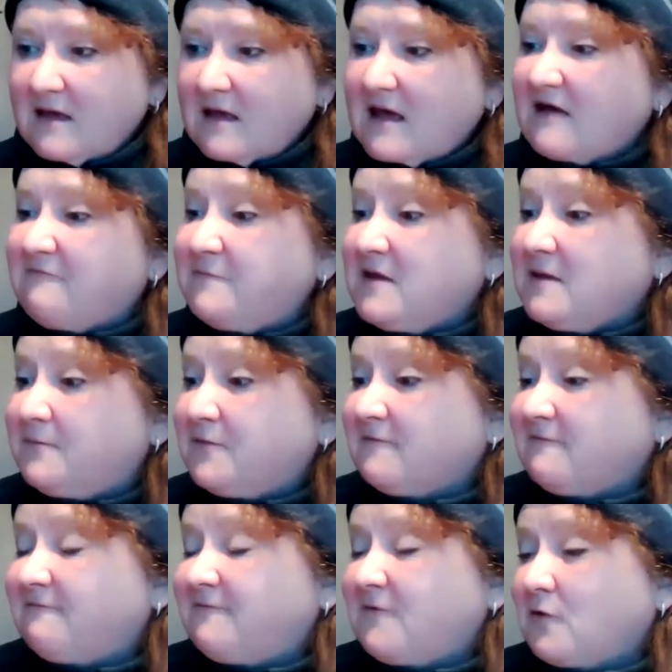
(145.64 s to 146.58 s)
have people
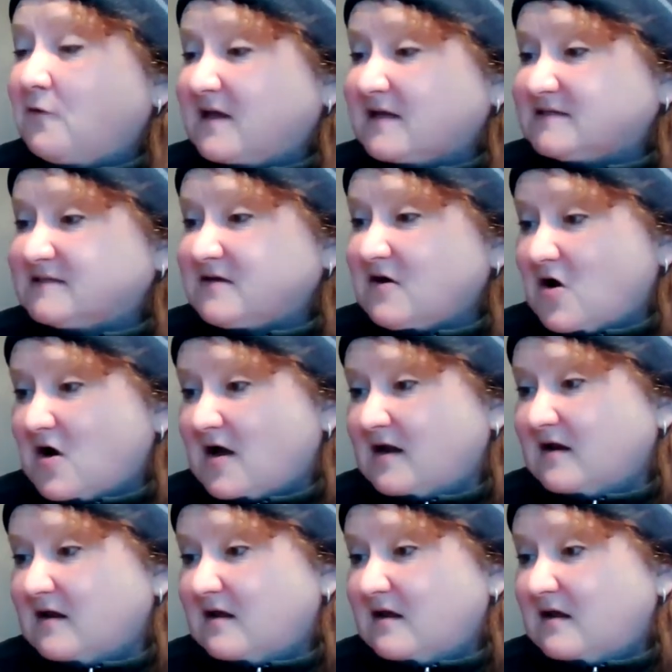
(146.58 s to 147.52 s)
focus
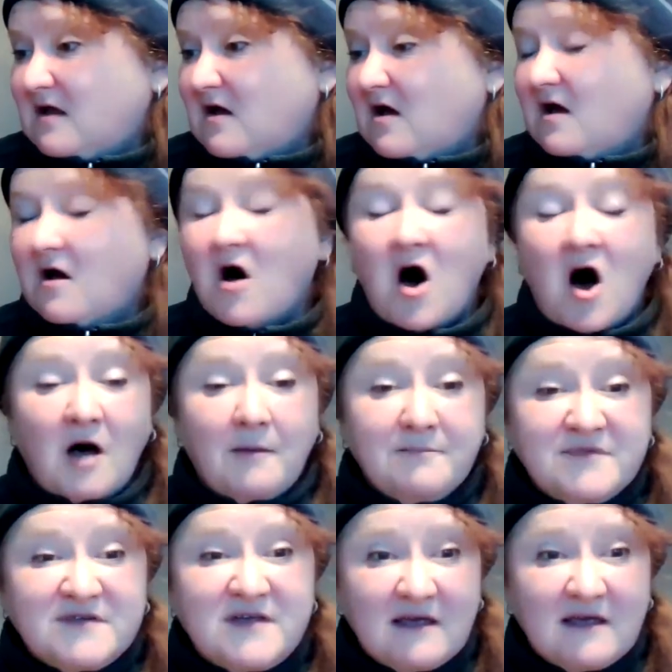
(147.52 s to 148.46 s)
on
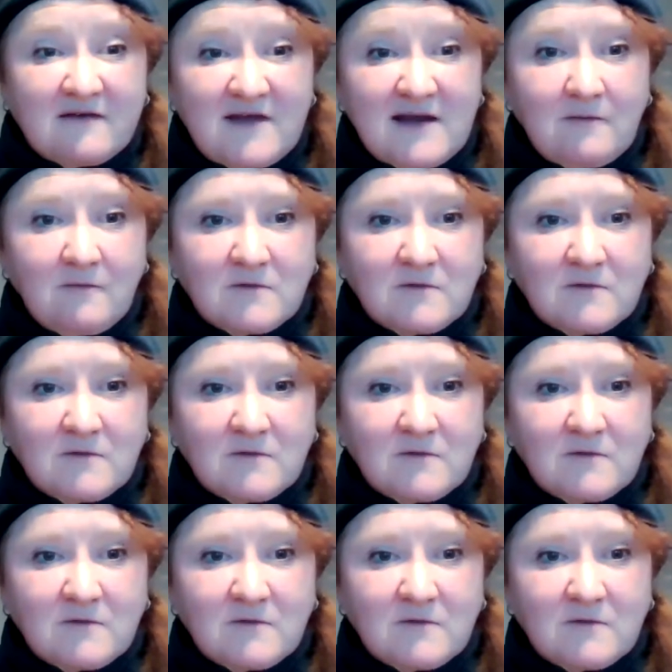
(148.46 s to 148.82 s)
almsgiving,